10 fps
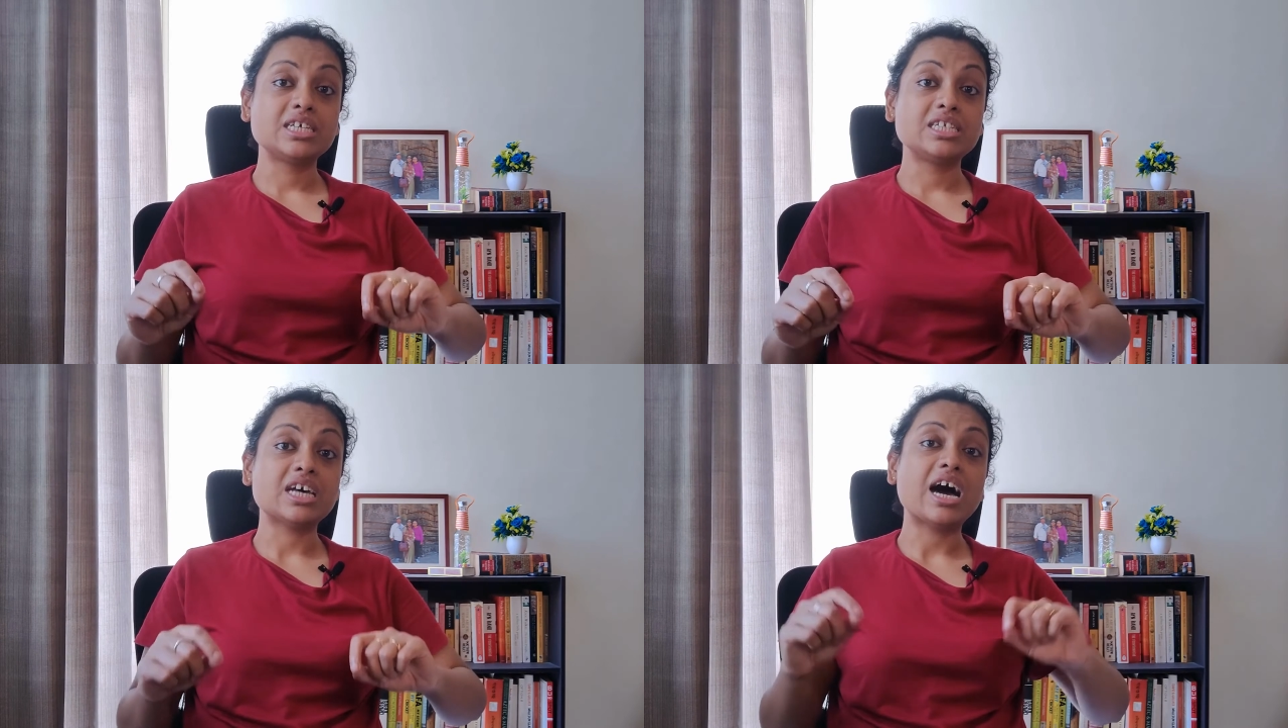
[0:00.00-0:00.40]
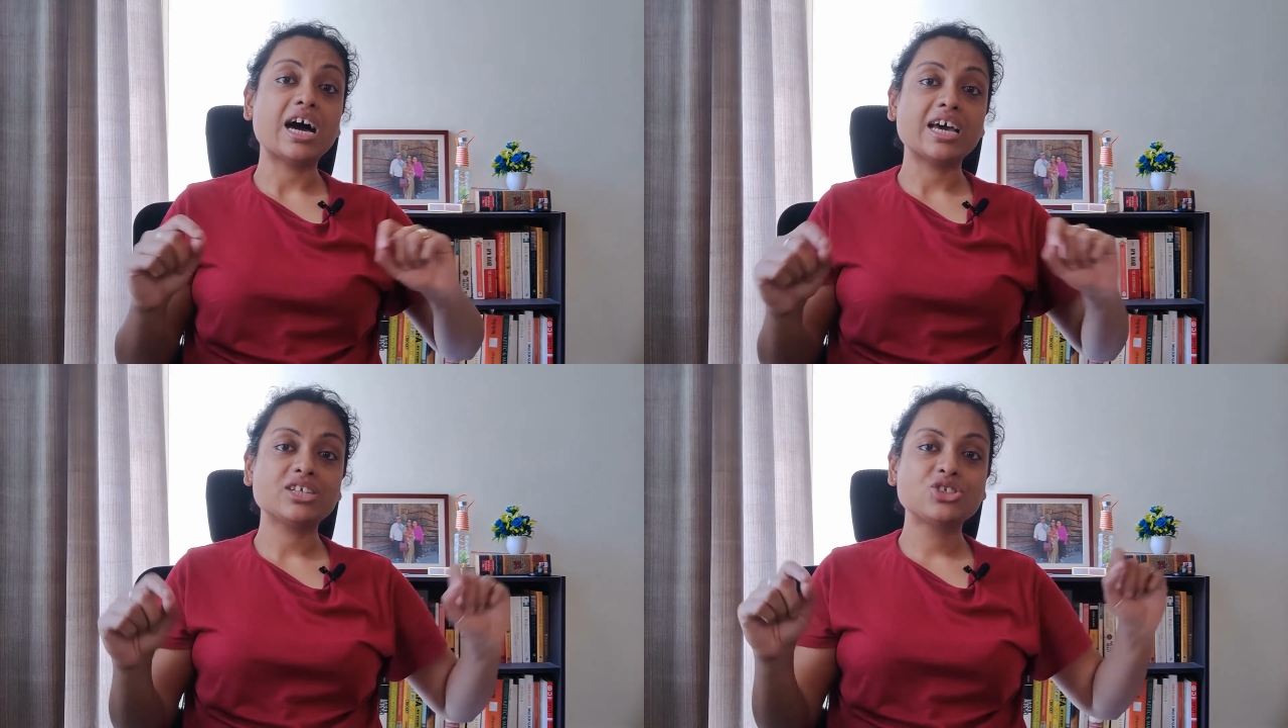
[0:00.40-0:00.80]
there is a
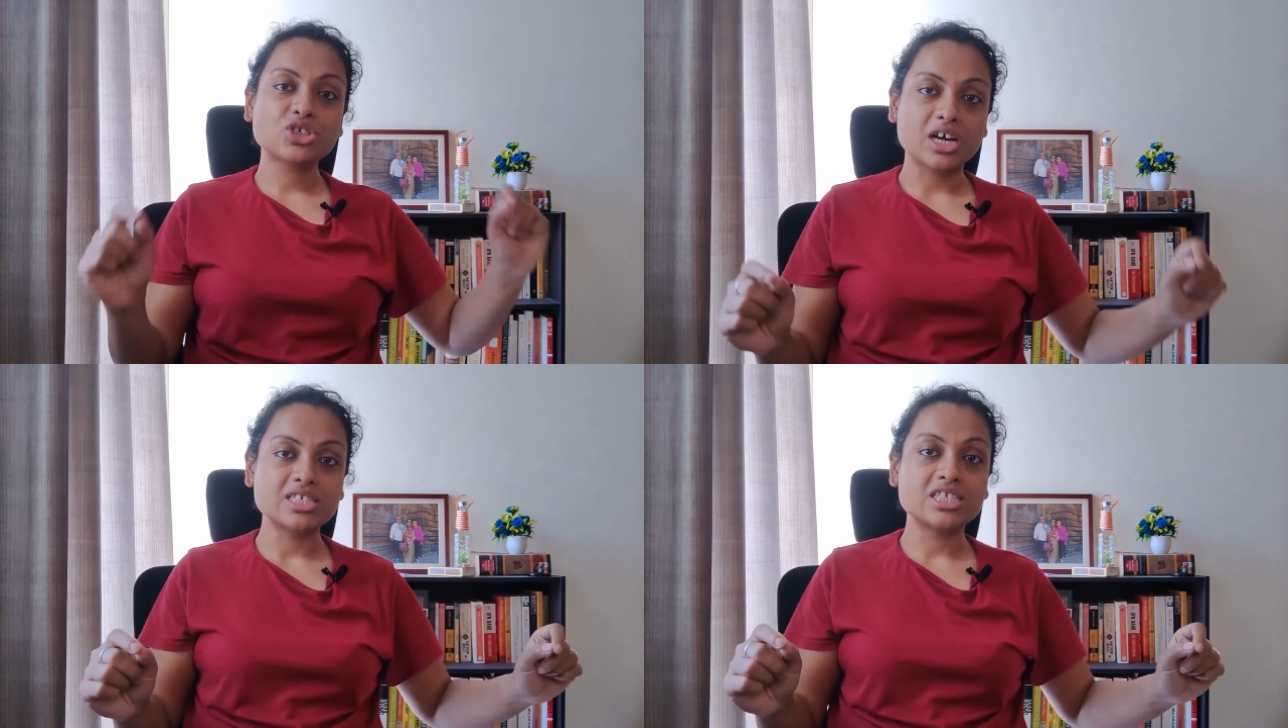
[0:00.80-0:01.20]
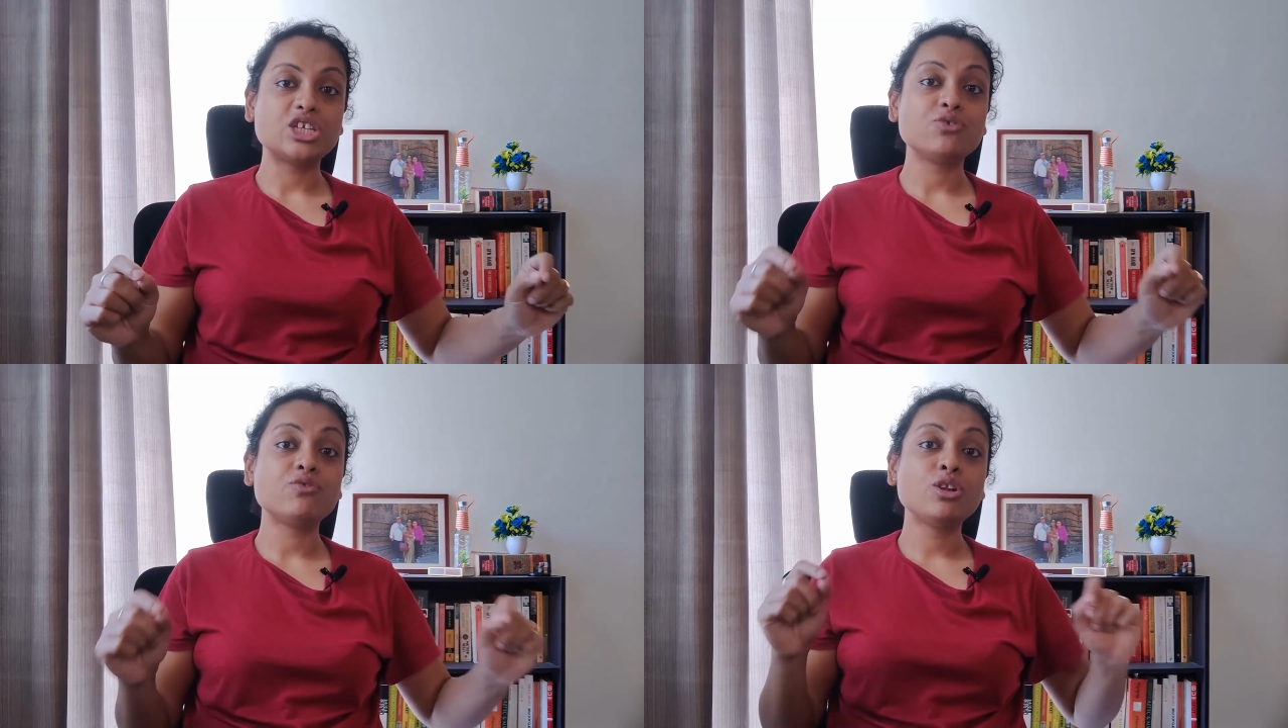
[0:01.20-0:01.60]
higher chance
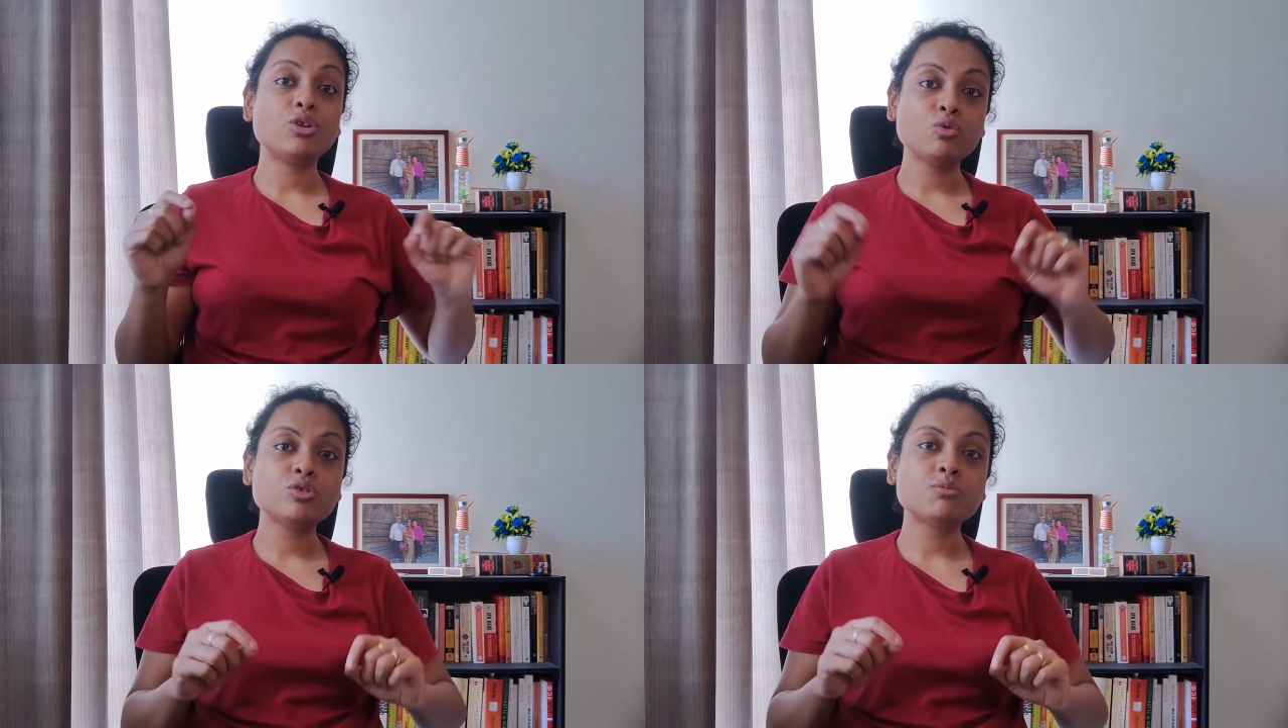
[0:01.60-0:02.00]
that you will lose